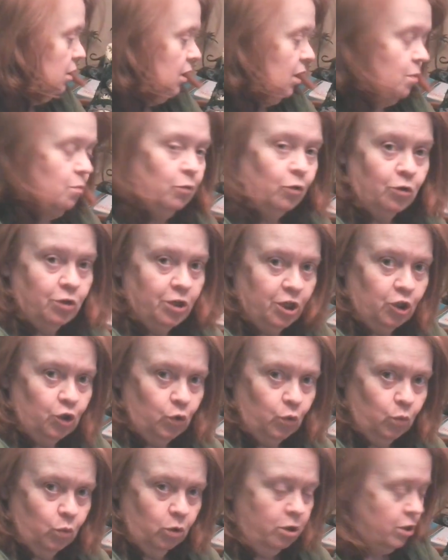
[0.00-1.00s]
I'm learning
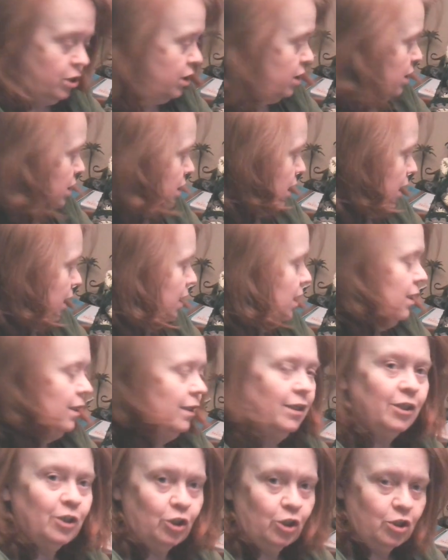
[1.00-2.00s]
new words as I
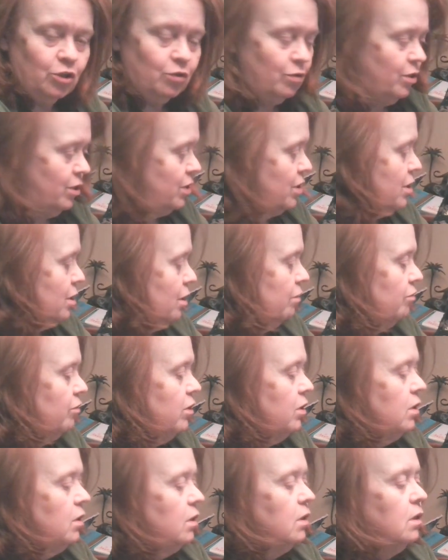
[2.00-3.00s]
do this stuff.
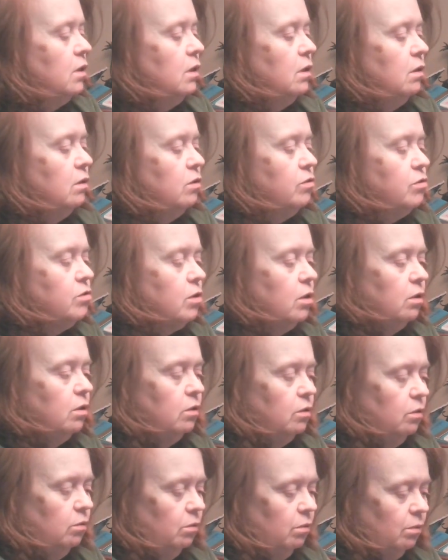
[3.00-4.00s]

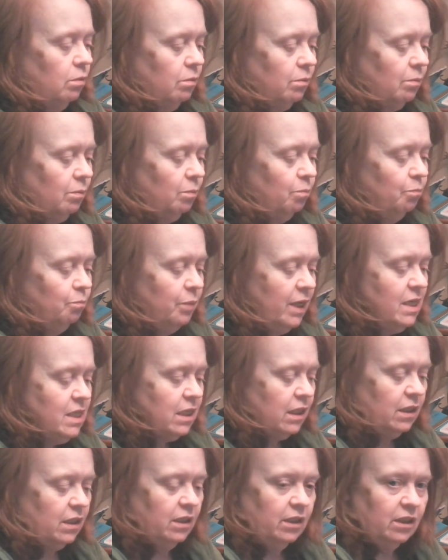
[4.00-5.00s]
So
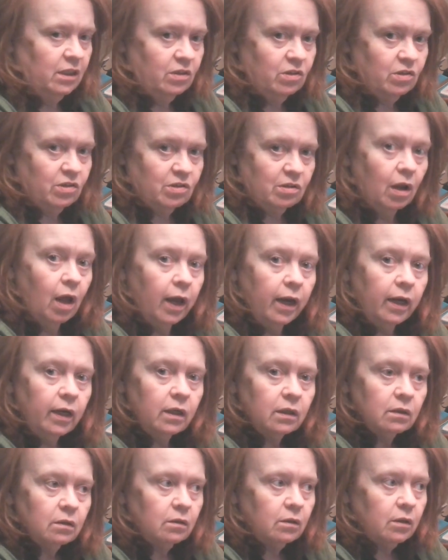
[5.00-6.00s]
basically it's like
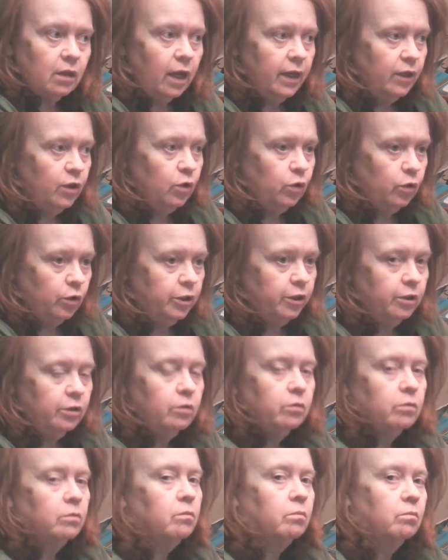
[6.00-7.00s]
a hooded
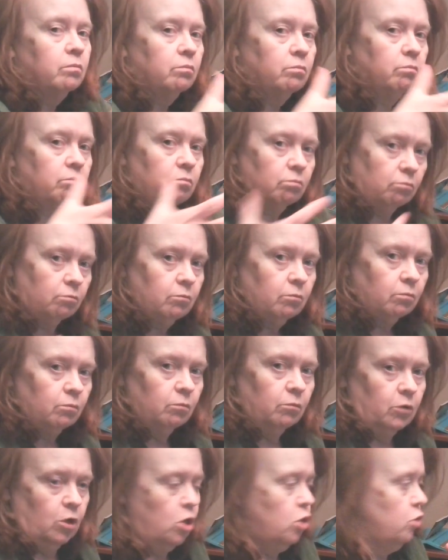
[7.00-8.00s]

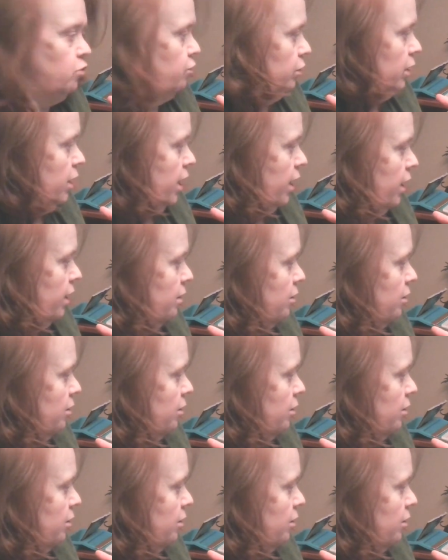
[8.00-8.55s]
overlay.